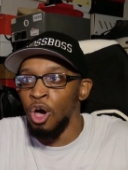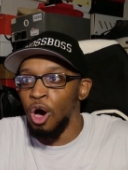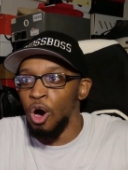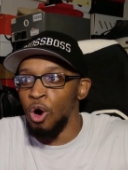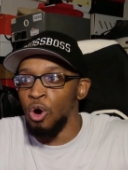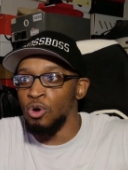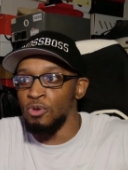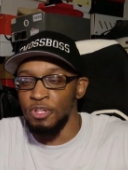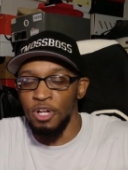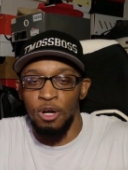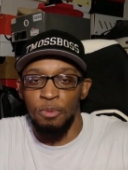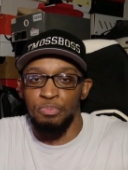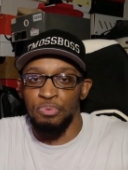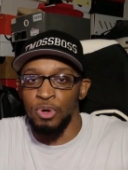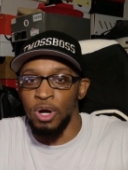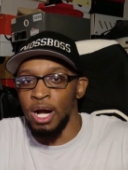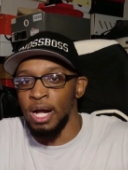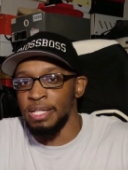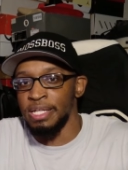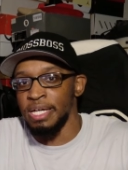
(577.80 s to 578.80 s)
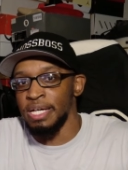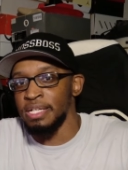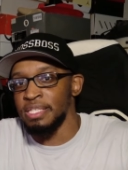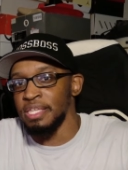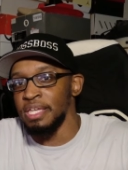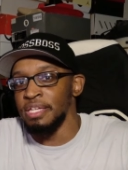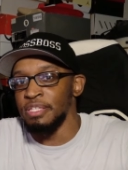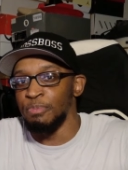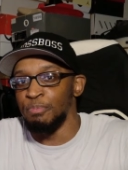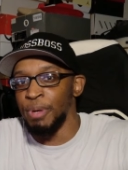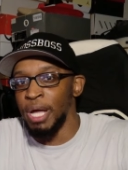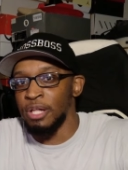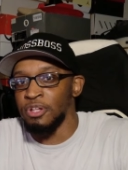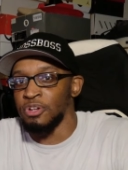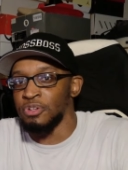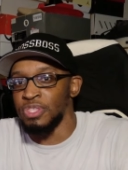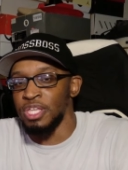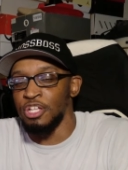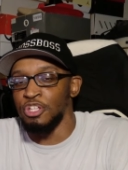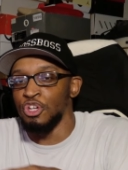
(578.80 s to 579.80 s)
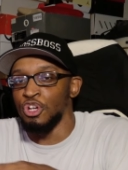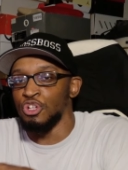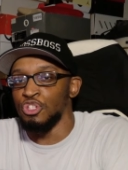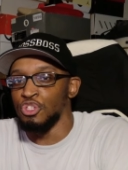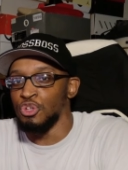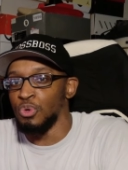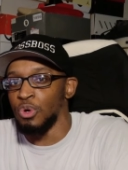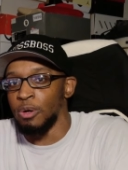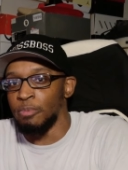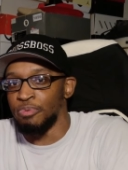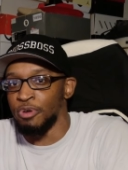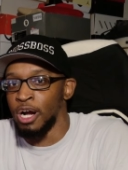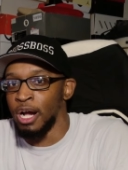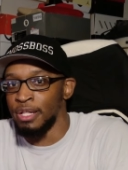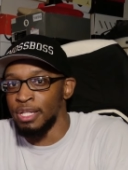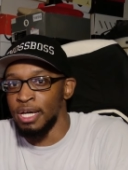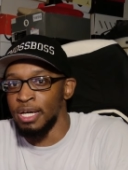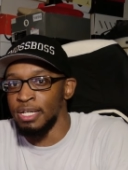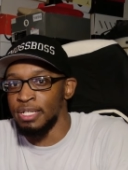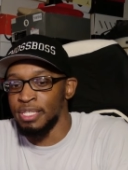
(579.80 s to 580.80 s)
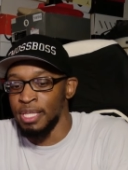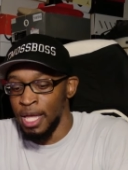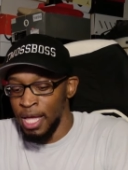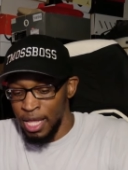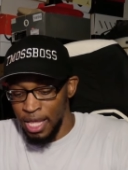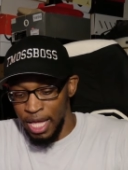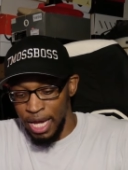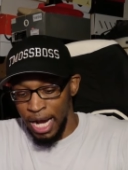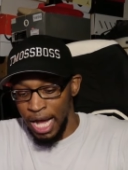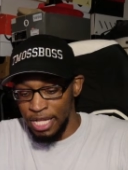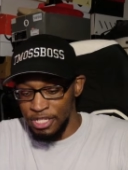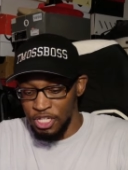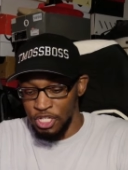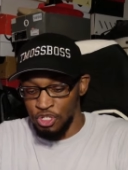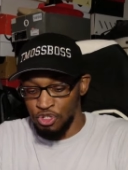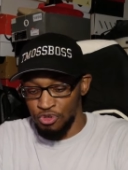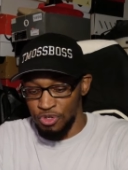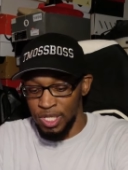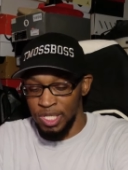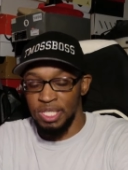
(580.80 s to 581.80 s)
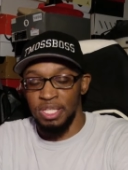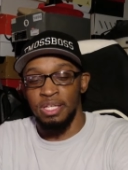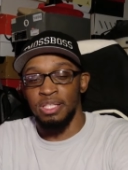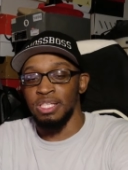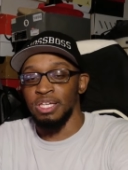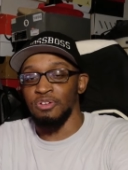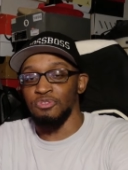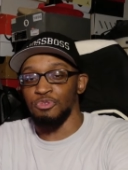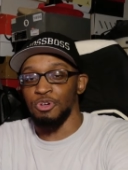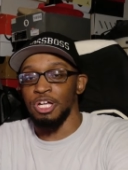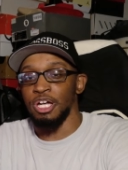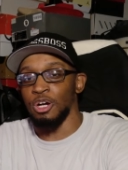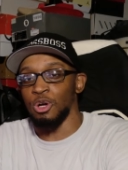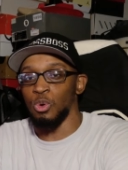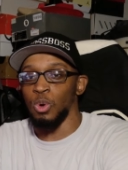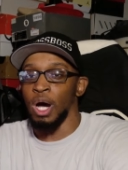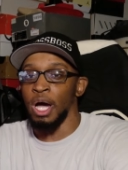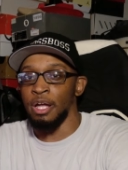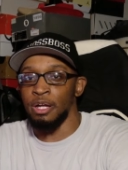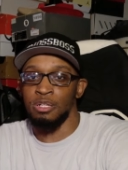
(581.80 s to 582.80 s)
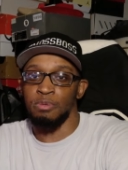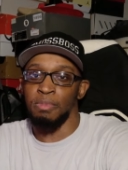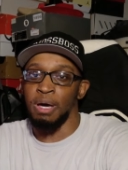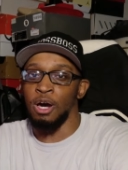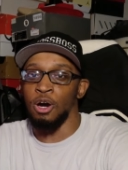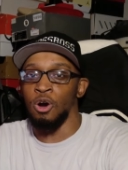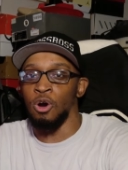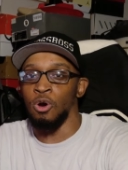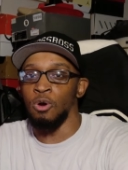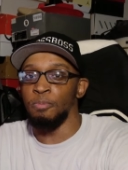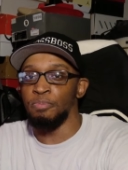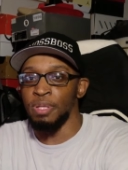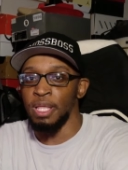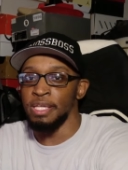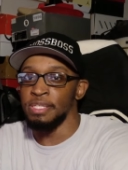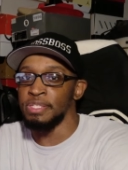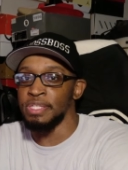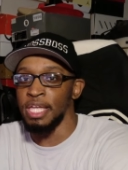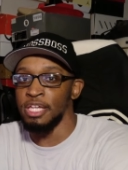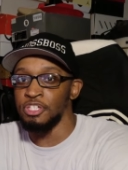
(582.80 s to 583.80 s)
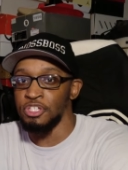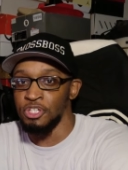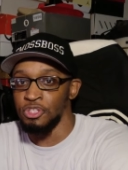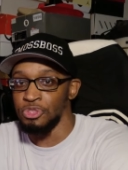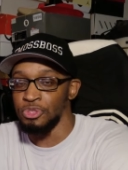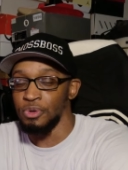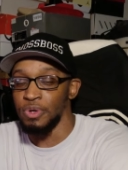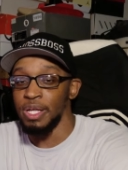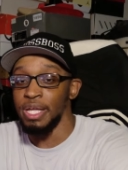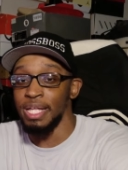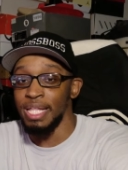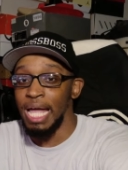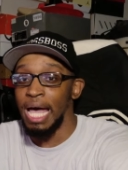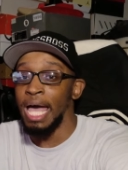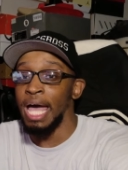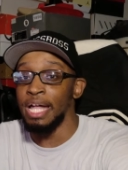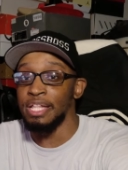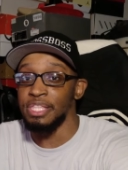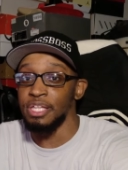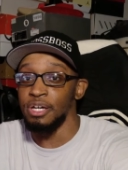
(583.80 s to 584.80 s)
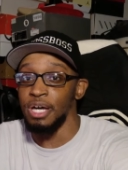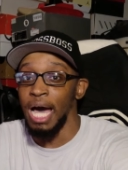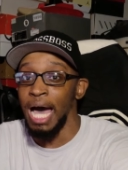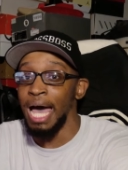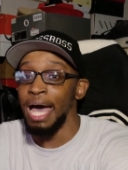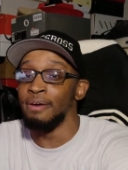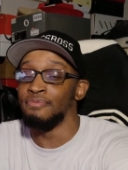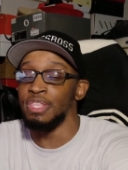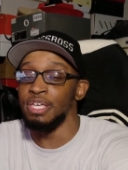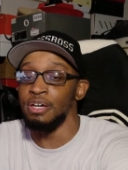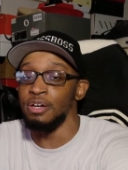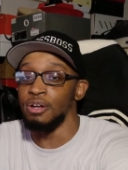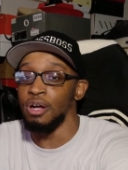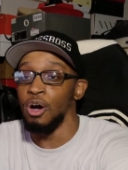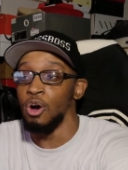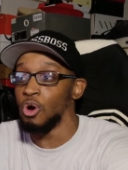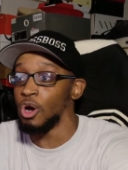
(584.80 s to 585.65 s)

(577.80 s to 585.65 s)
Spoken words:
older products is better than your newer products. Like, I just recently reacquired my old PlayStation 3, and I have the